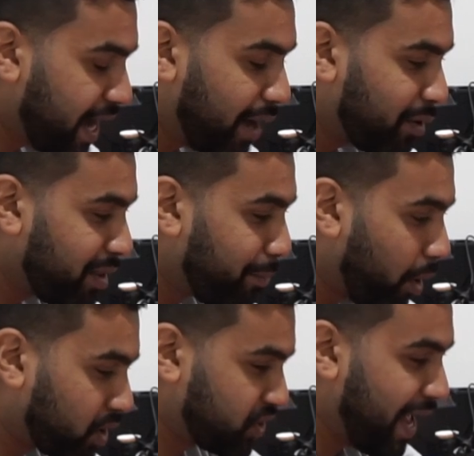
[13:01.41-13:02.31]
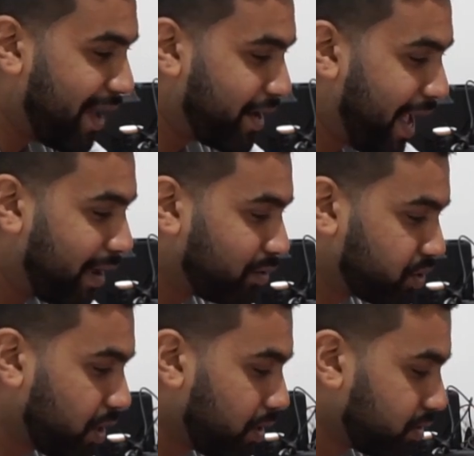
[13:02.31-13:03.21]
how well it bogs down and handles
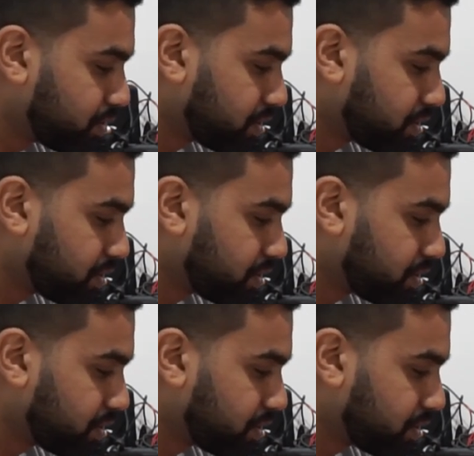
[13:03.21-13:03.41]
those.